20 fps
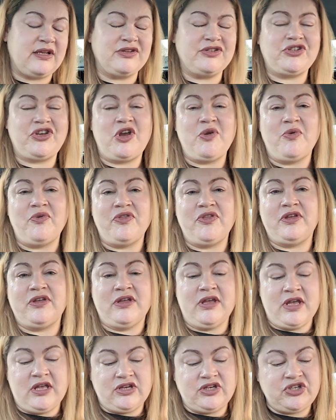I'll show you what the
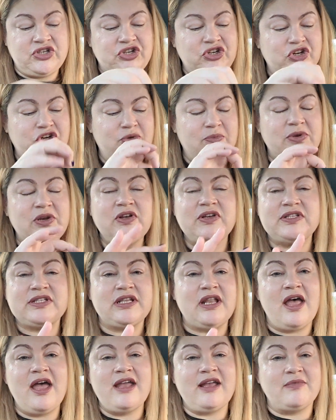tube
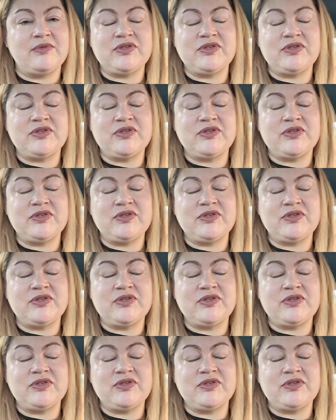looks like.